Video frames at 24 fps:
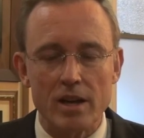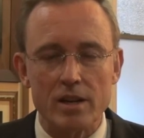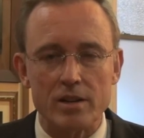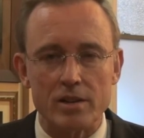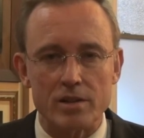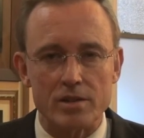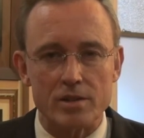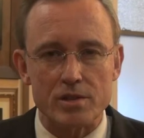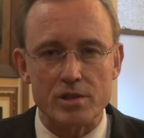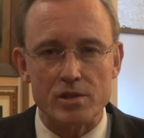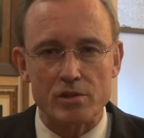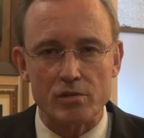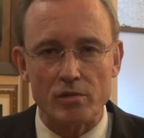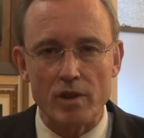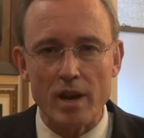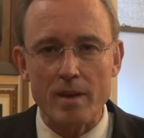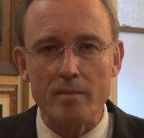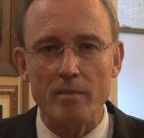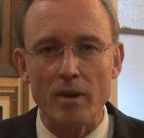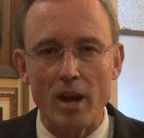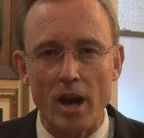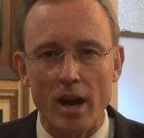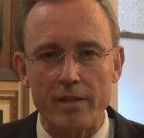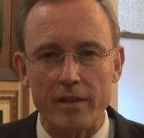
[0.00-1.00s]
to
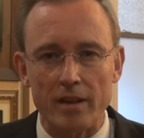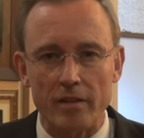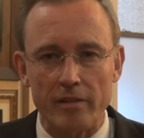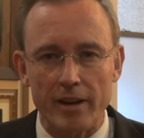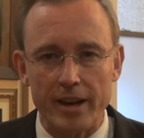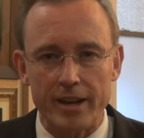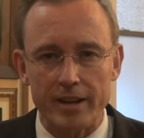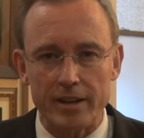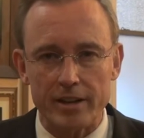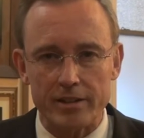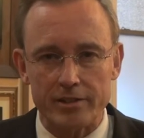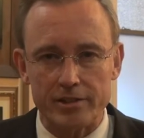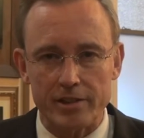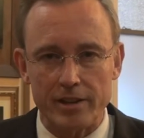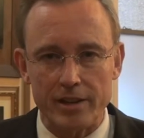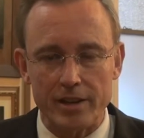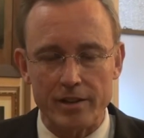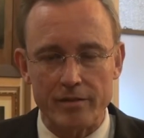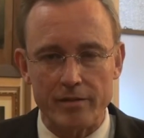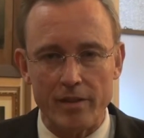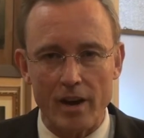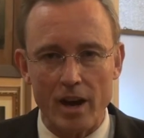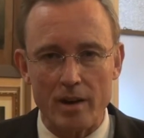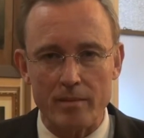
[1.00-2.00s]
streamline the regulatory
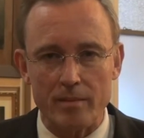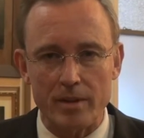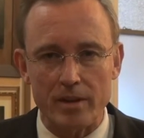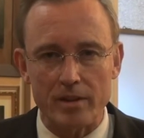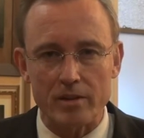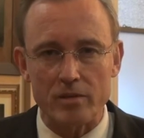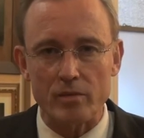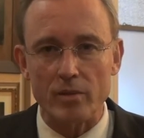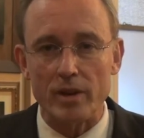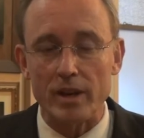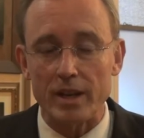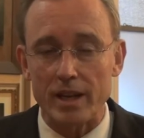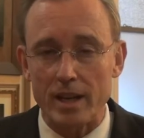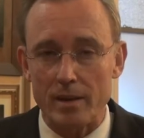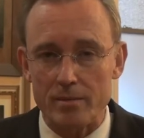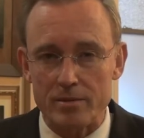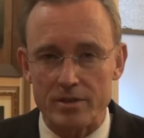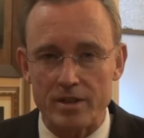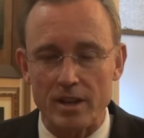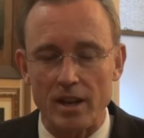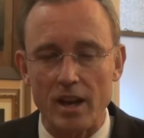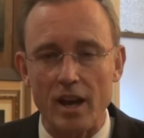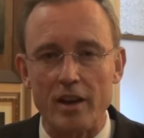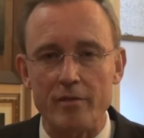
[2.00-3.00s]
environment when it comes
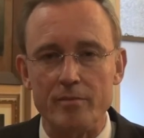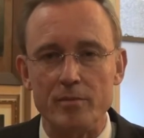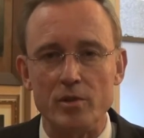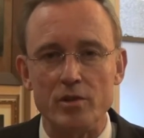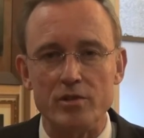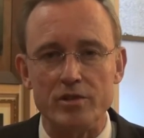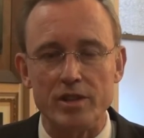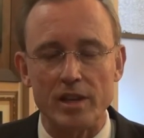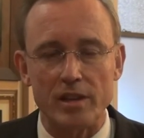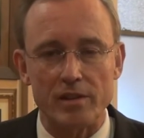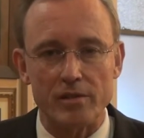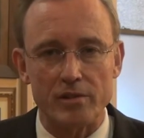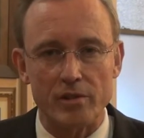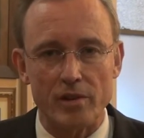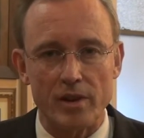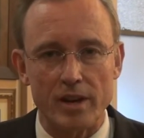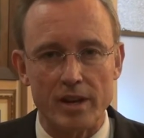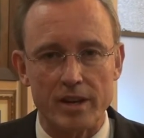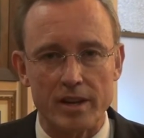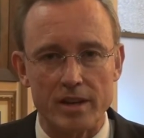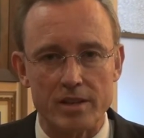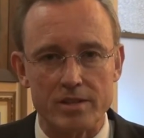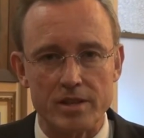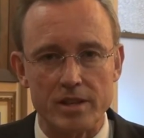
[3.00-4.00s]
to live music
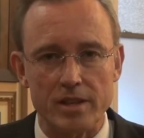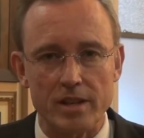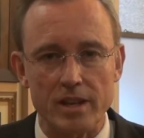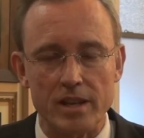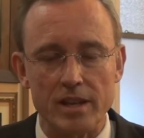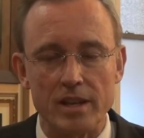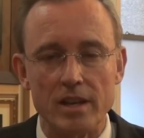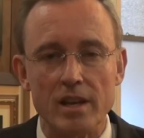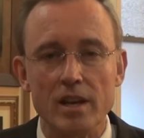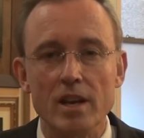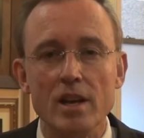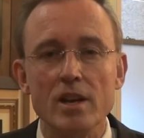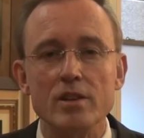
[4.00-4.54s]
throughout our city.